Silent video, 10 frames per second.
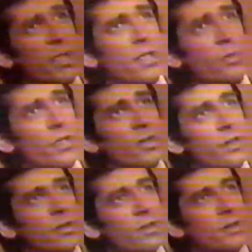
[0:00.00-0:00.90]
begin with.
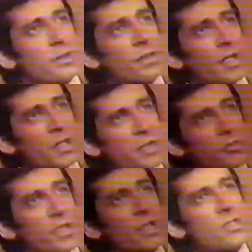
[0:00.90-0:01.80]
And then
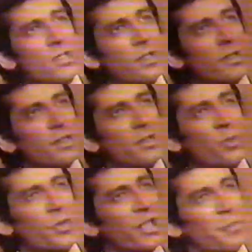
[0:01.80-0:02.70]
if it is,
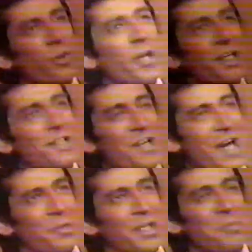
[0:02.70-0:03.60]
well, you got plenty of
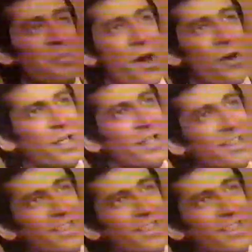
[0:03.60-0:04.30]
time to get married.